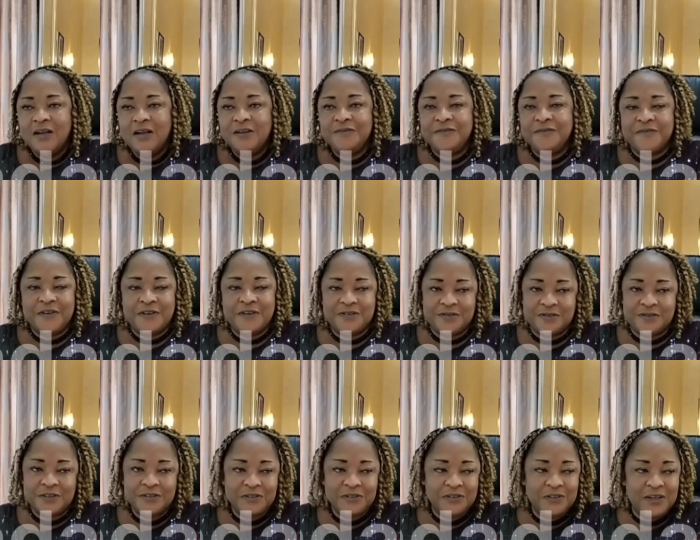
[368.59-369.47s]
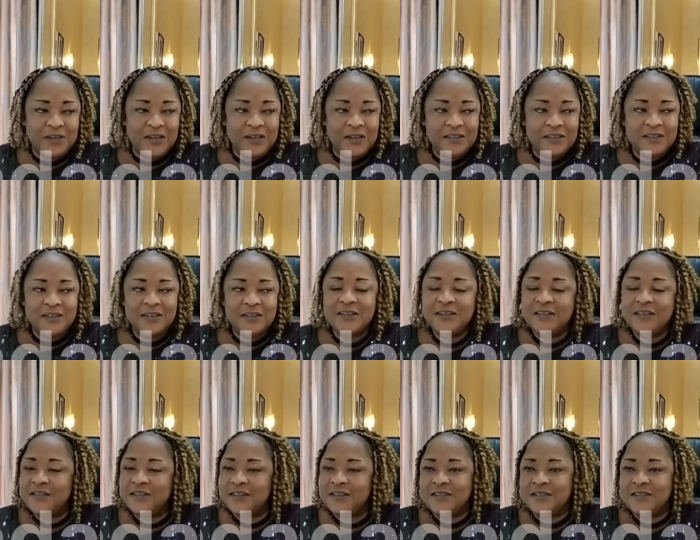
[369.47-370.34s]
Infrastructurally,
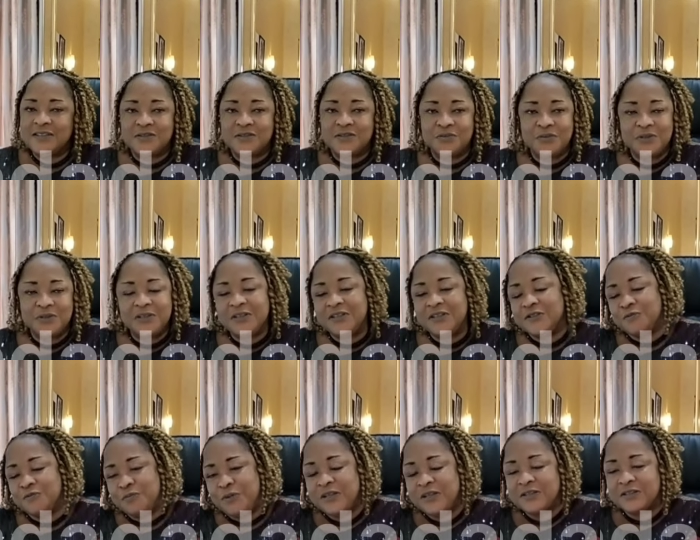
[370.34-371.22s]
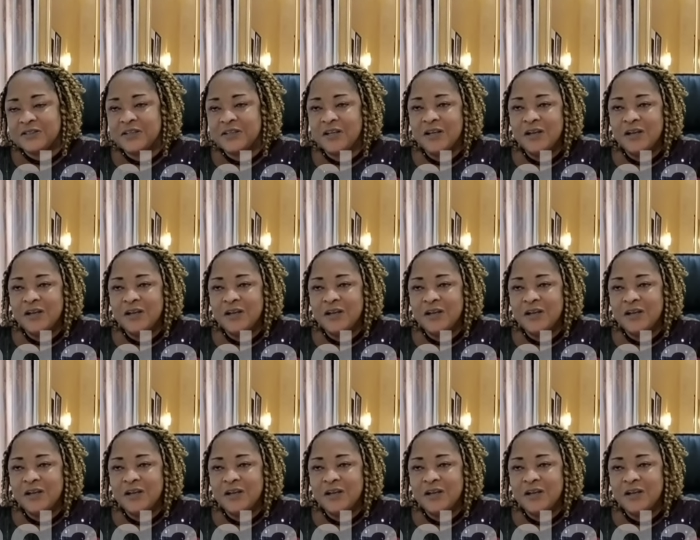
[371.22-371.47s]
he is doing his best